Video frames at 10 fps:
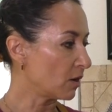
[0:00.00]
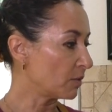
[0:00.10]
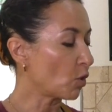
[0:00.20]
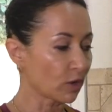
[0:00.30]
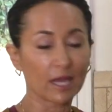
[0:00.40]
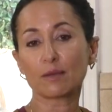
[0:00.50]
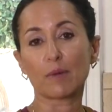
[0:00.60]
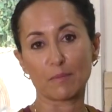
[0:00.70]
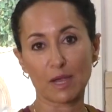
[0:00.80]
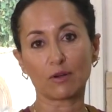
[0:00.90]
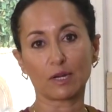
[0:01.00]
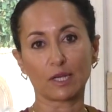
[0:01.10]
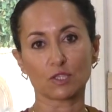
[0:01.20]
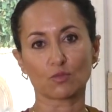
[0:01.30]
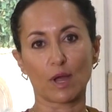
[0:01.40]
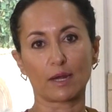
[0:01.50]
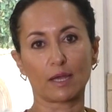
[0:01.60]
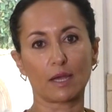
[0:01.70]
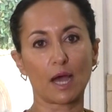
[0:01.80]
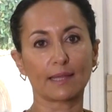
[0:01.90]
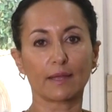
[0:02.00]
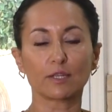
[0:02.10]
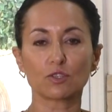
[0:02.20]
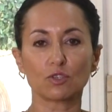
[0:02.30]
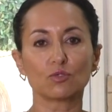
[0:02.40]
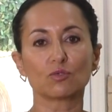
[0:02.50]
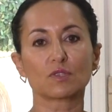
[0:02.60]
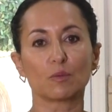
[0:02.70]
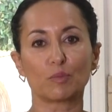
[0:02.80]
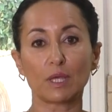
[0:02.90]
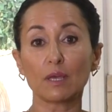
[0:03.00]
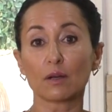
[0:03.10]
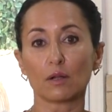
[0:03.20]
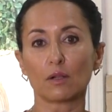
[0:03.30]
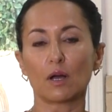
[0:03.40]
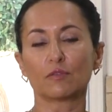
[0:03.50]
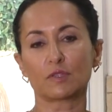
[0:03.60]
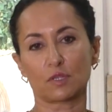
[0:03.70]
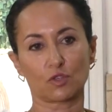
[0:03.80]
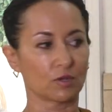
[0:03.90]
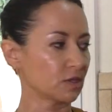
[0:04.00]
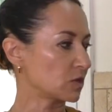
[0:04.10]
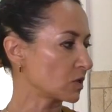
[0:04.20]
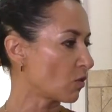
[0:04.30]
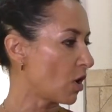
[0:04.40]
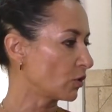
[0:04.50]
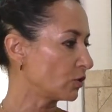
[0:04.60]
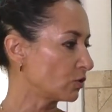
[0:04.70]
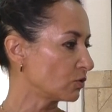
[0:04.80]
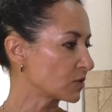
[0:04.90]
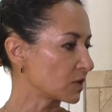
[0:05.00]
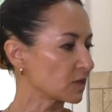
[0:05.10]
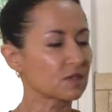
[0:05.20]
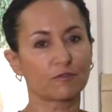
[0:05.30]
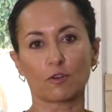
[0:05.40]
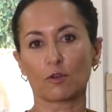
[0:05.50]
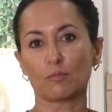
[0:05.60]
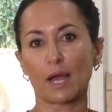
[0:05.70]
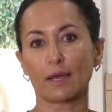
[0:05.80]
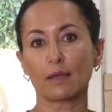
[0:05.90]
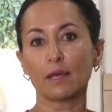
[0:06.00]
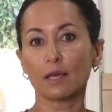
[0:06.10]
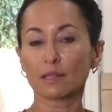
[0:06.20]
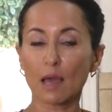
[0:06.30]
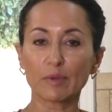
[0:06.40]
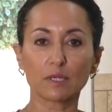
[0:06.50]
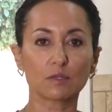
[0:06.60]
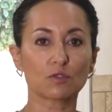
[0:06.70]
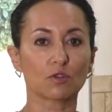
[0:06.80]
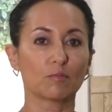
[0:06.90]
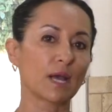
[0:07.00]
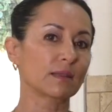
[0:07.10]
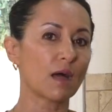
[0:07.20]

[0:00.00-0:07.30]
Um, or getting my marinades ready, I like to use the peel of citrus. So I'll use this for my lemons or my